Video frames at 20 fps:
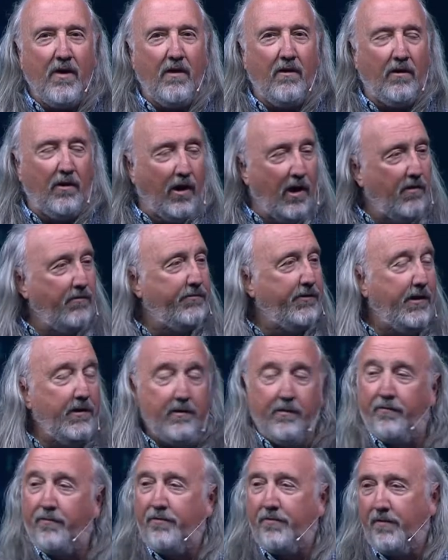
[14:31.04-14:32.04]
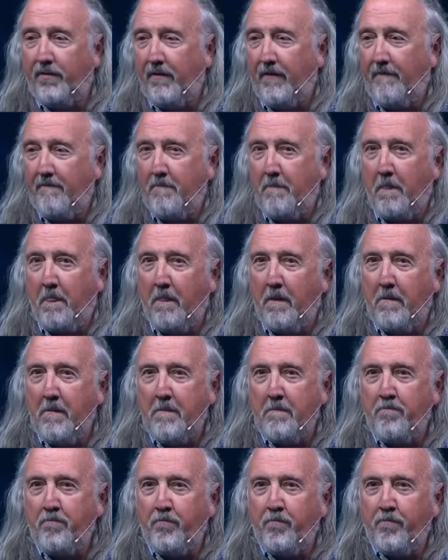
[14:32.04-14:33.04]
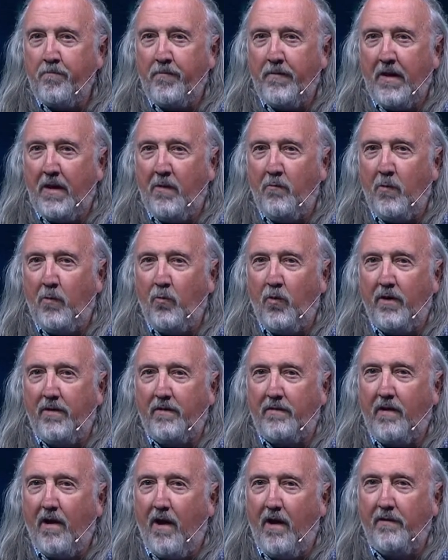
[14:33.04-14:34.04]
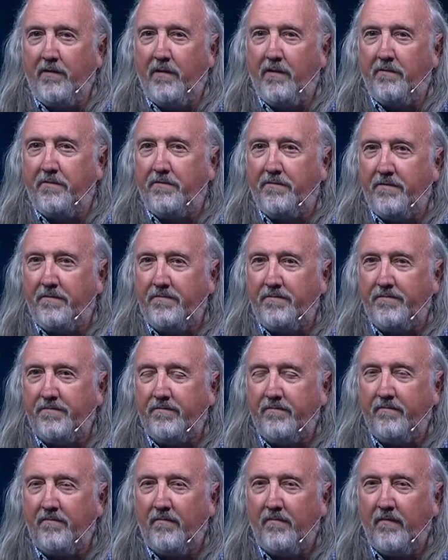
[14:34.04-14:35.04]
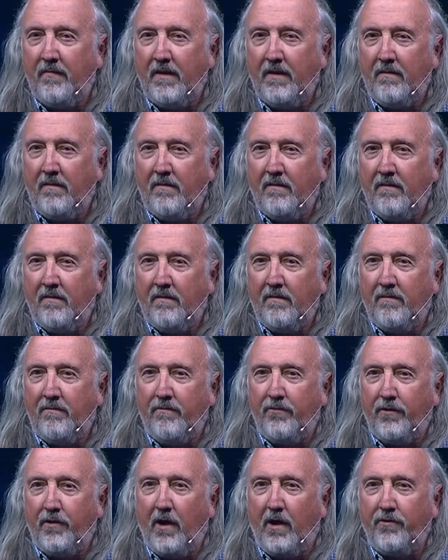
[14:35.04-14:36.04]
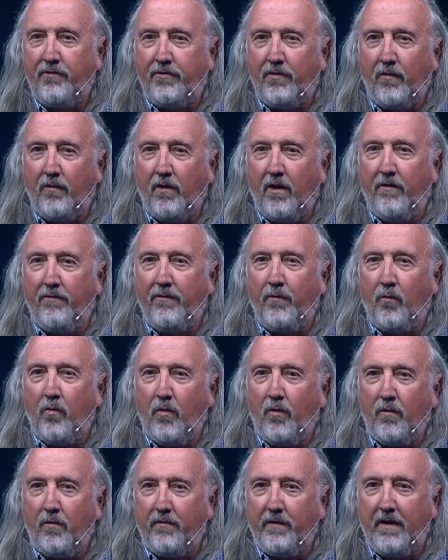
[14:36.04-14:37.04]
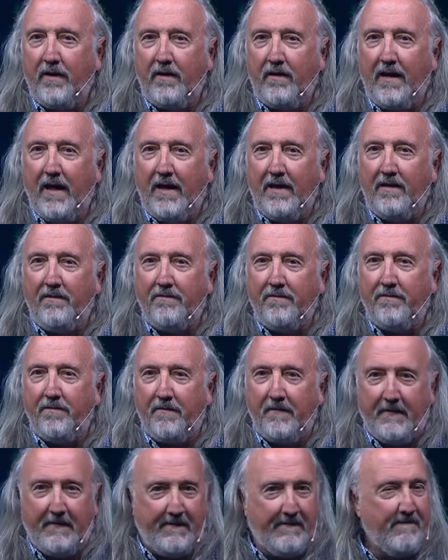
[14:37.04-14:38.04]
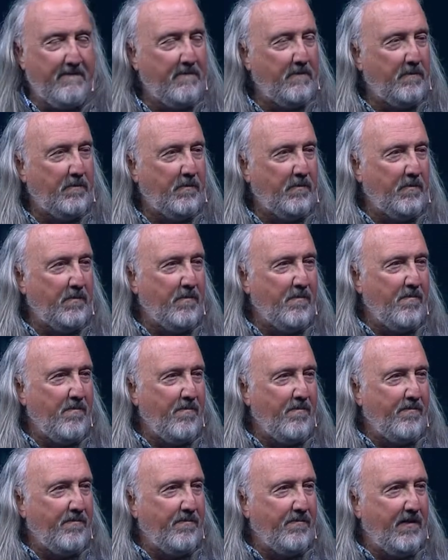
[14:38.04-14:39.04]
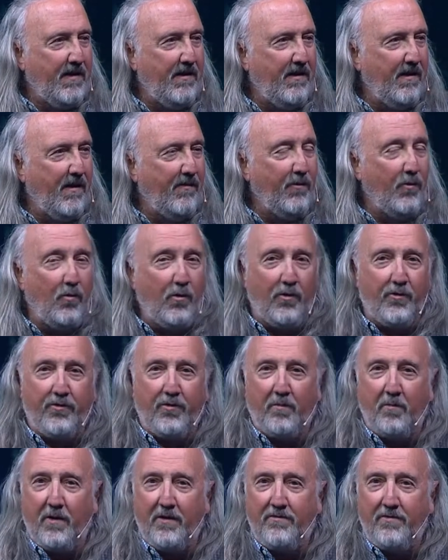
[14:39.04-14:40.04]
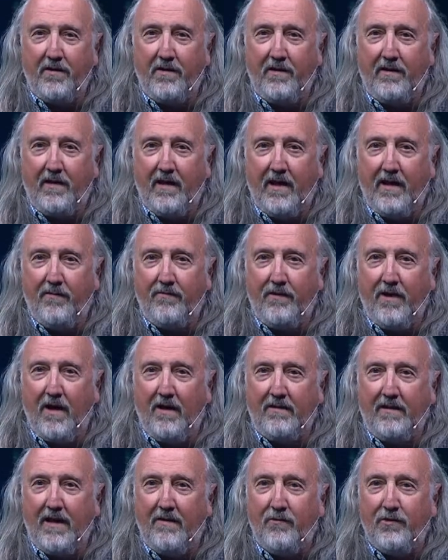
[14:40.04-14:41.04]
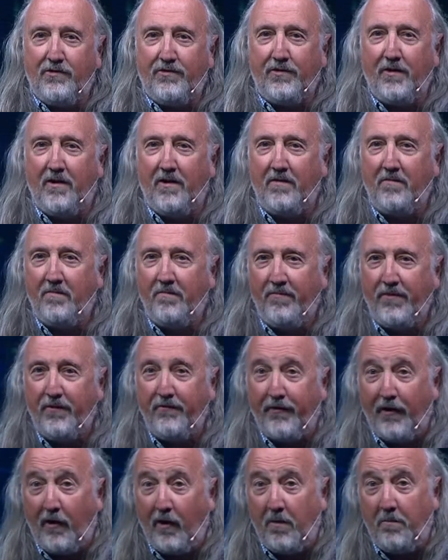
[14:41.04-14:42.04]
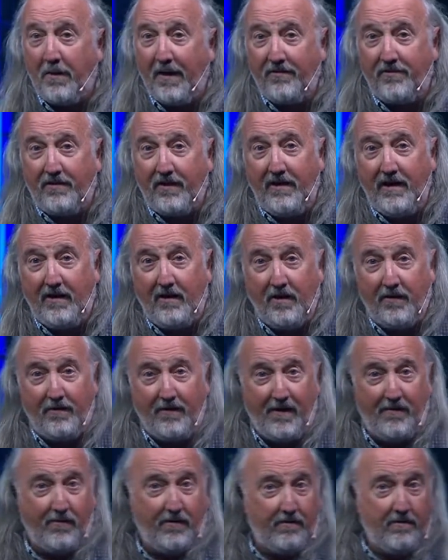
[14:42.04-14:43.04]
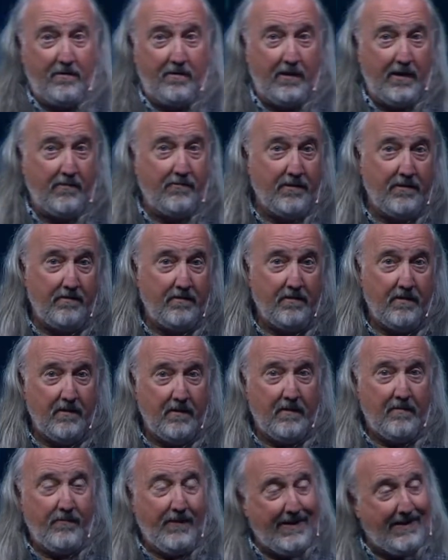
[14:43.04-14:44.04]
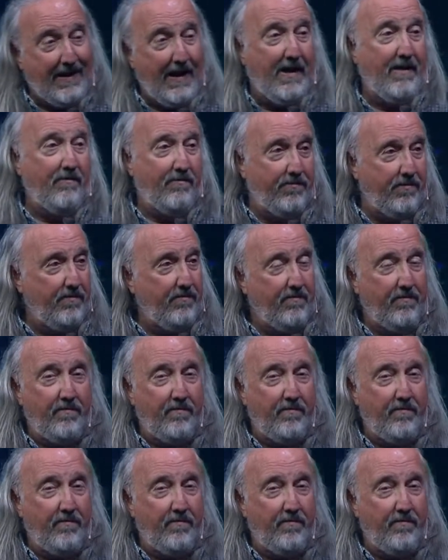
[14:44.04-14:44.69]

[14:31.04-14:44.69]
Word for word: Love gives. I mean, what did God give? For God so loved the world that he gave. He loved the world so much that he gave. God gave his son. The very best that he could have ever given, he gave.